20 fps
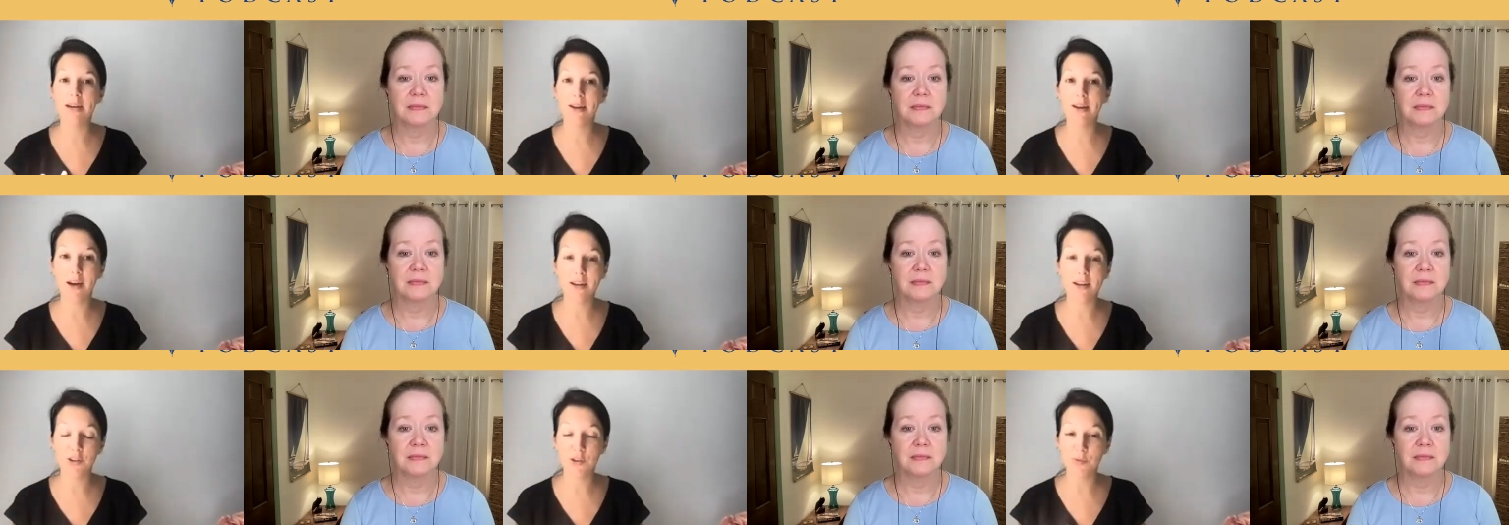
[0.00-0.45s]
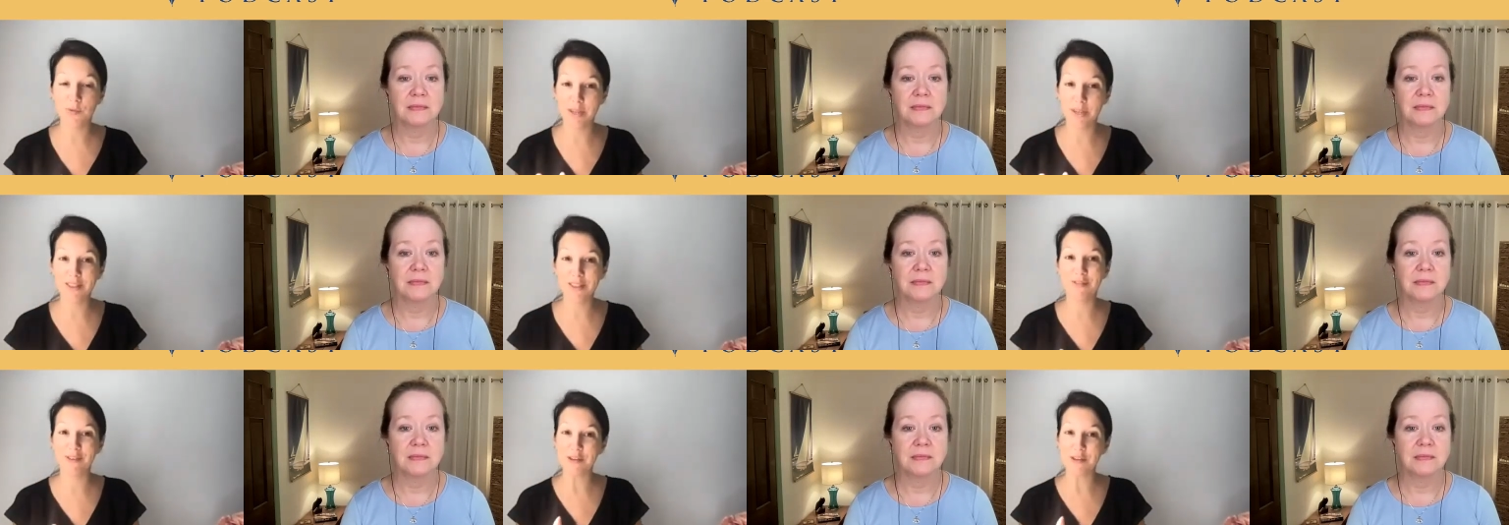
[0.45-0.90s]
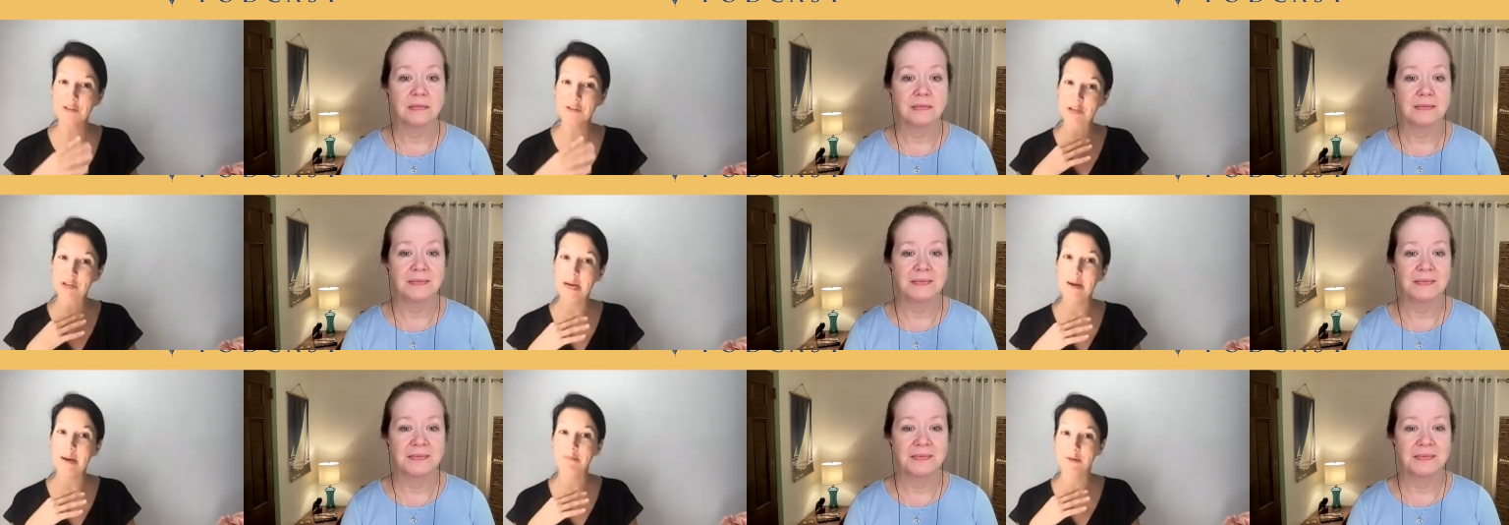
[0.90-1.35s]
Speaker 1: not to read the first
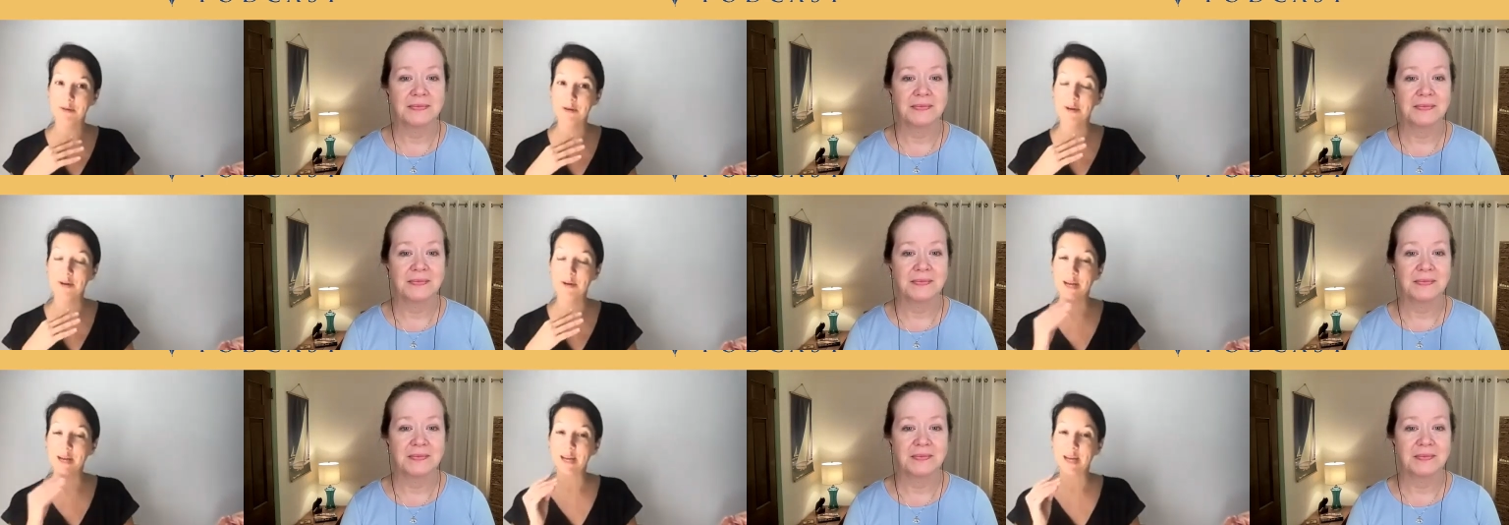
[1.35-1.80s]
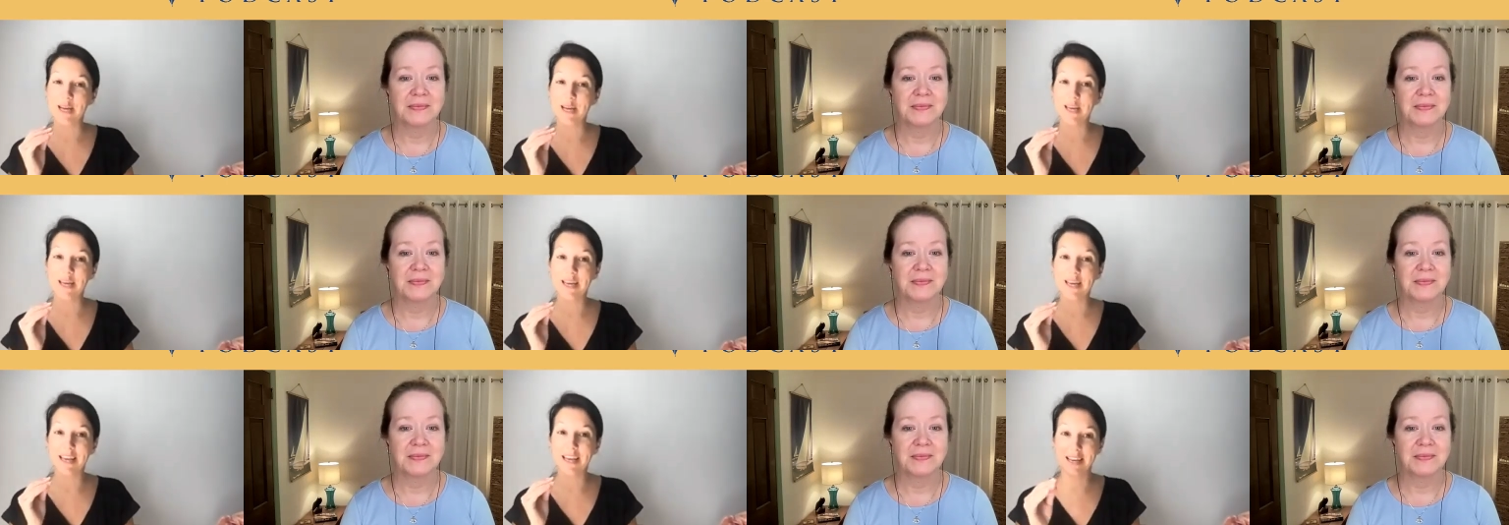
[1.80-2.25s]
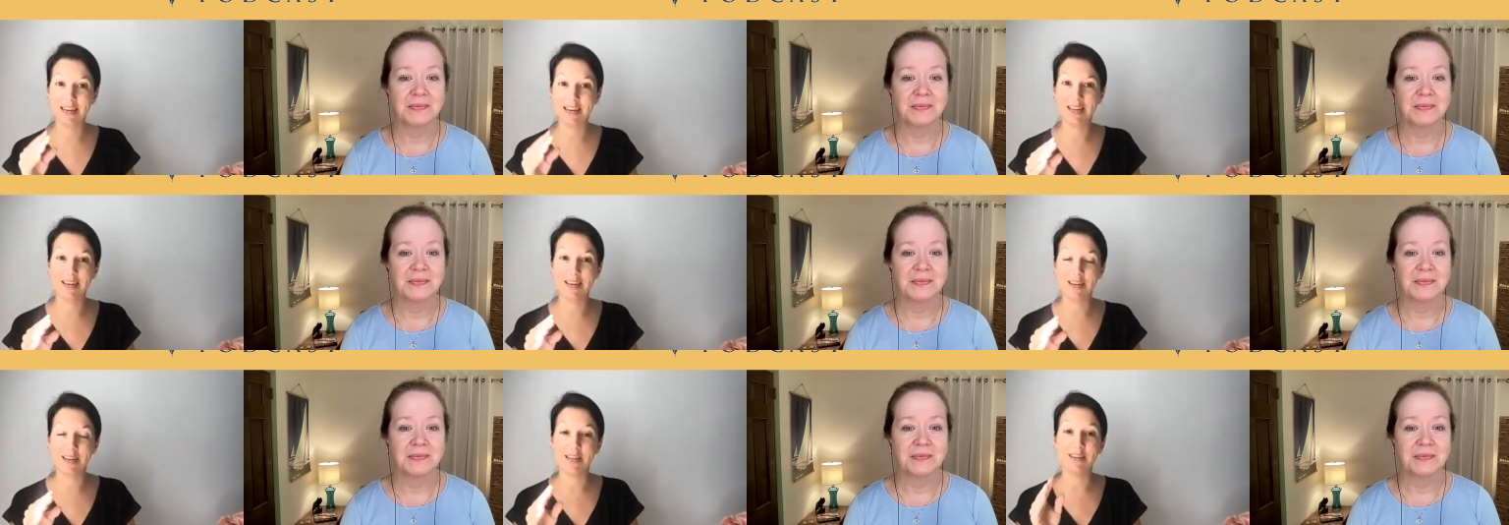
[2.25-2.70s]
chapter in
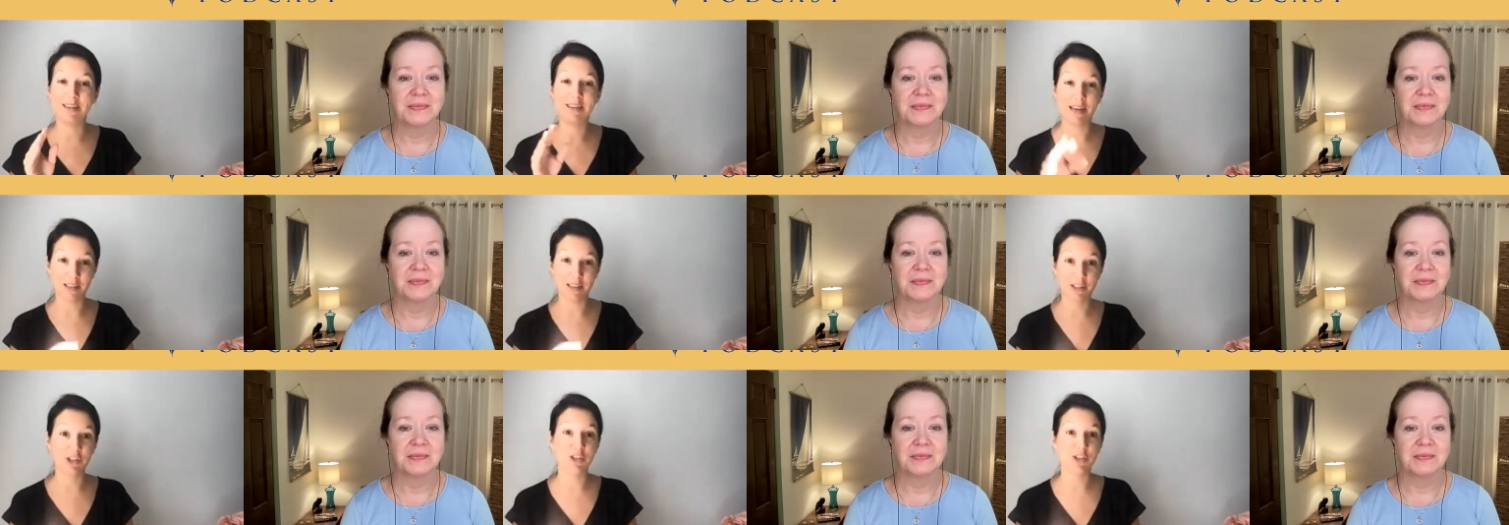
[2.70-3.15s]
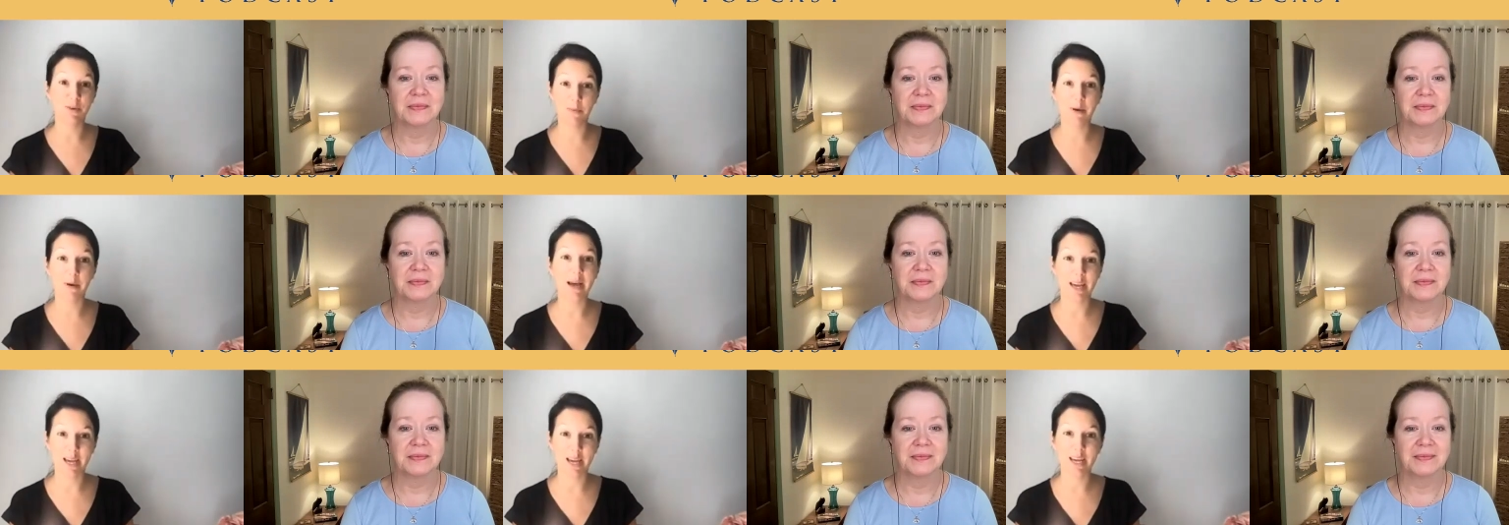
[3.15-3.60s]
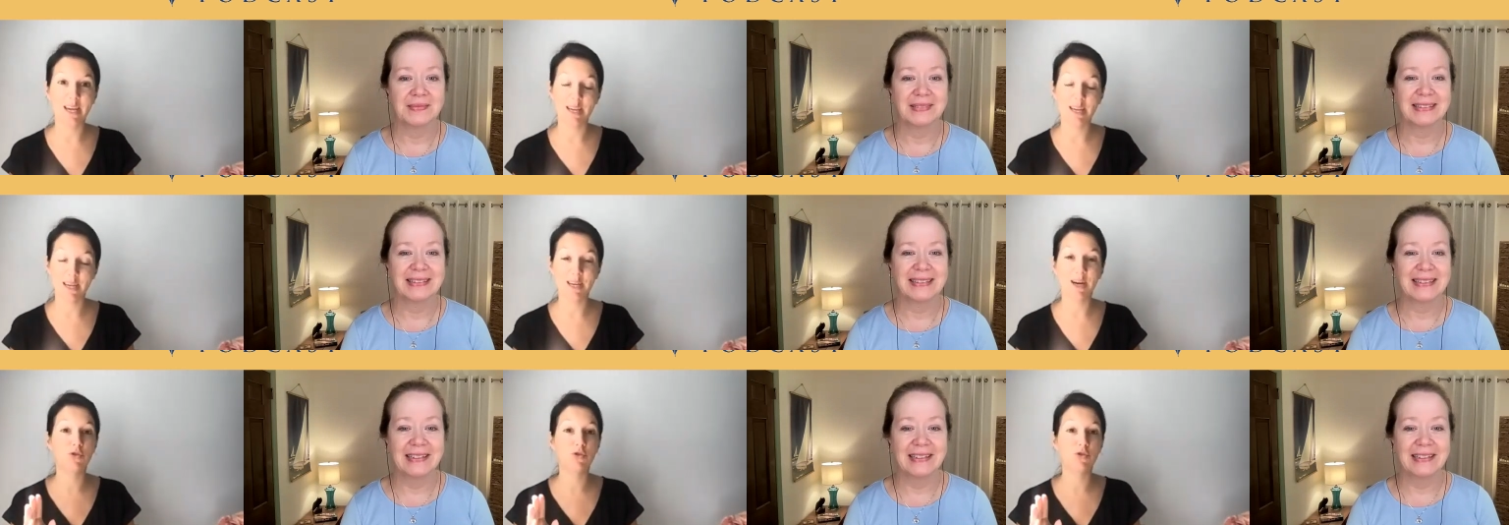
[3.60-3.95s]
an intelligent way.